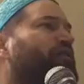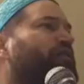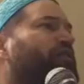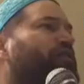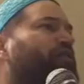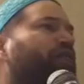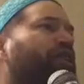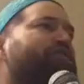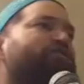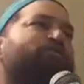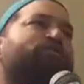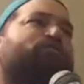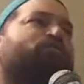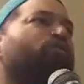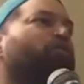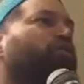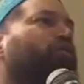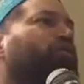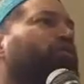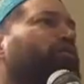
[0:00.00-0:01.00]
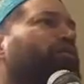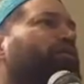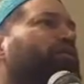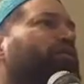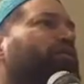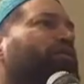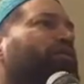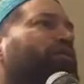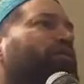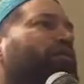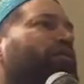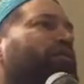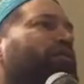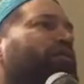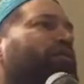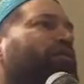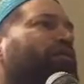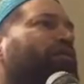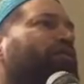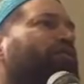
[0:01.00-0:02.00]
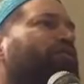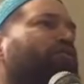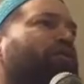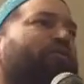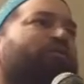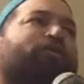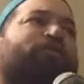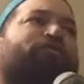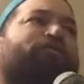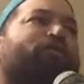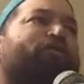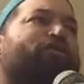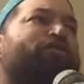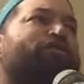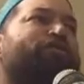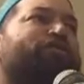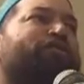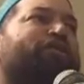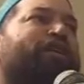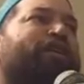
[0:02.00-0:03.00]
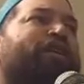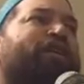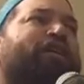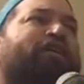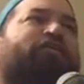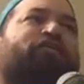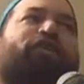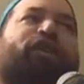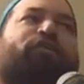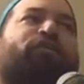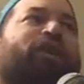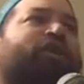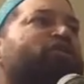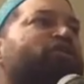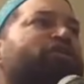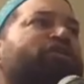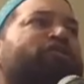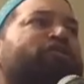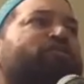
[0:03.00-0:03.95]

That's the rule. From the verse, direction is